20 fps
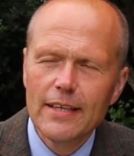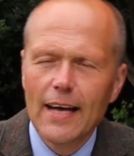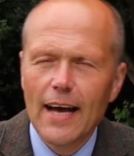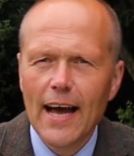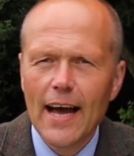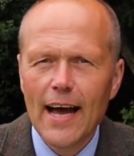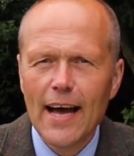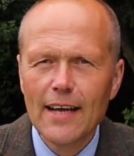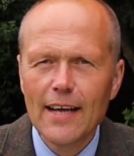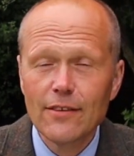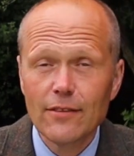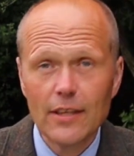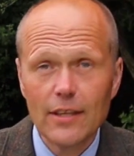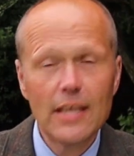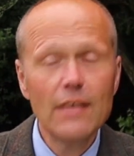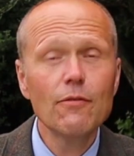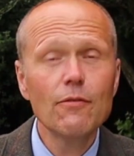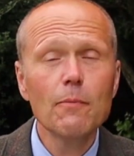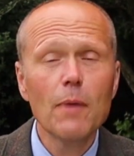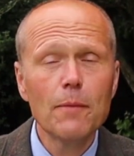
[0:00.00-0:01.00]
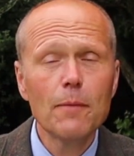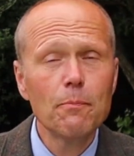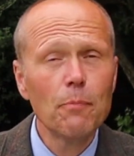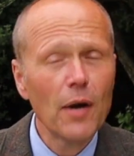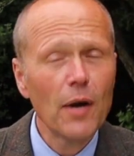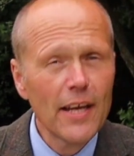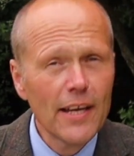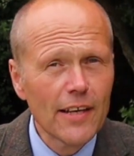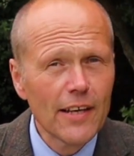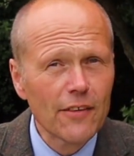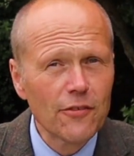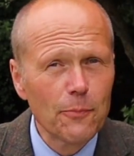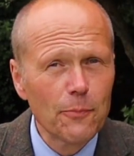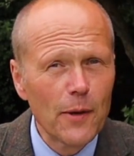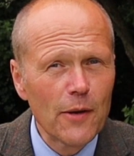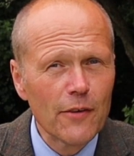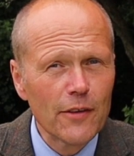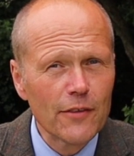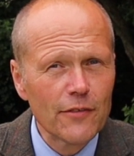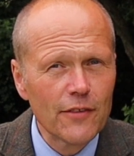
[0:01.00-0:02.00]
And even my buying
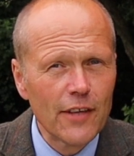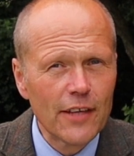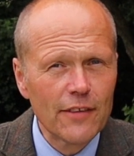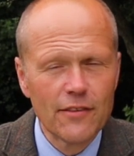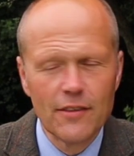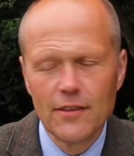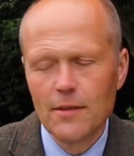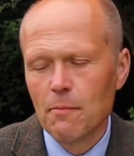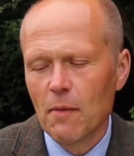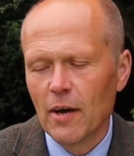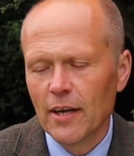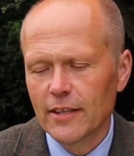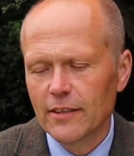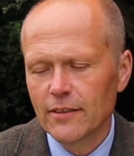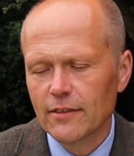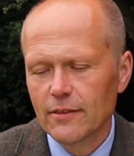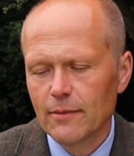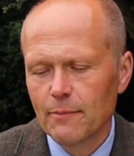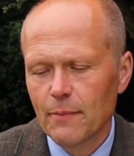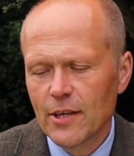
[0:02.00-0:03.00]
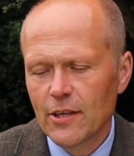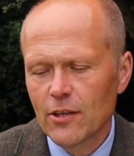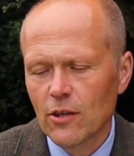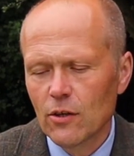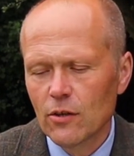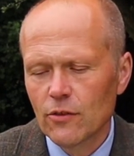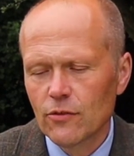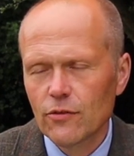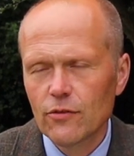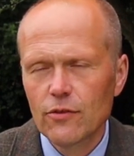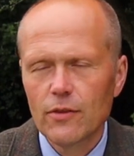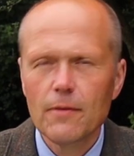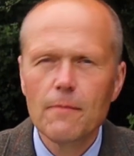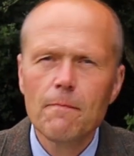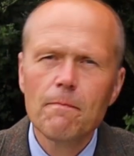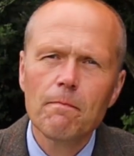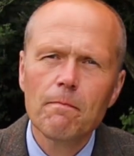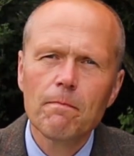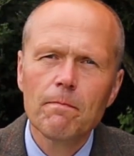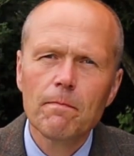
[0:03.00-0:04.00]
experience sticks in the mind, because
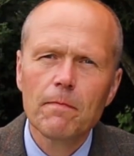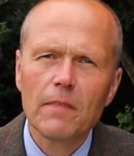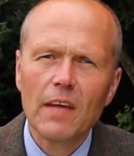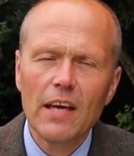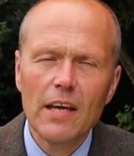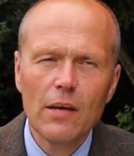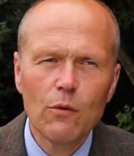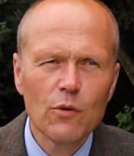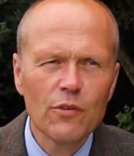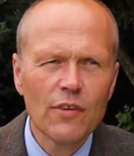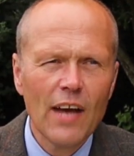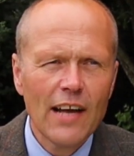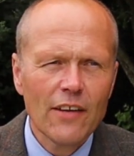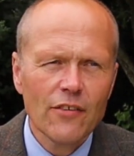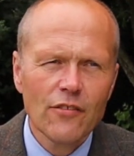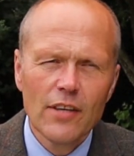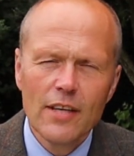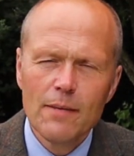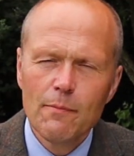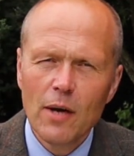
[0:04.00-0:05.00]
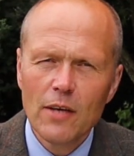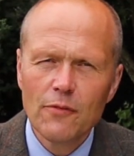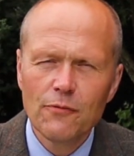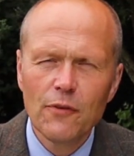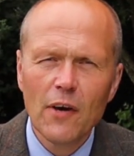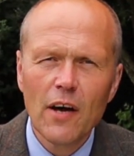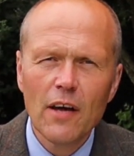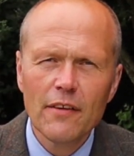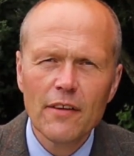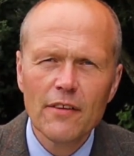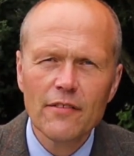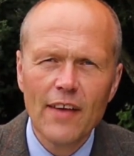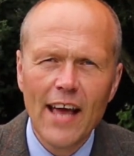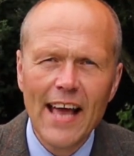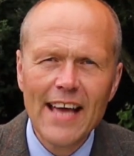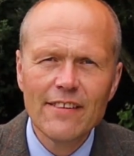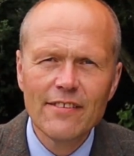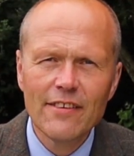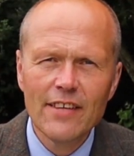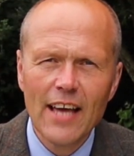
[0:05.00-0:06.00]
it was actually my father's
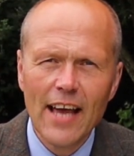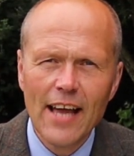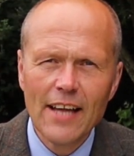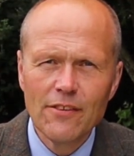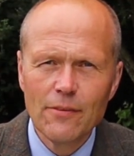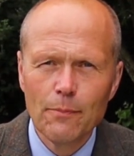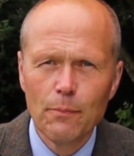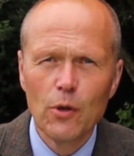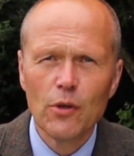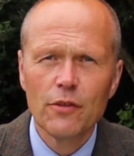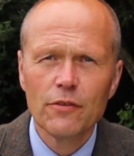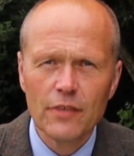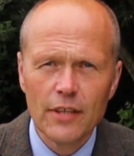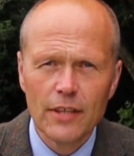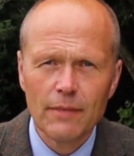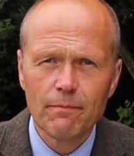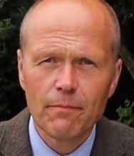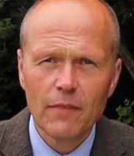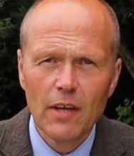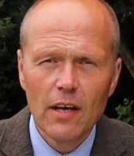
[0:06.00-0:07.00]
88th birthday.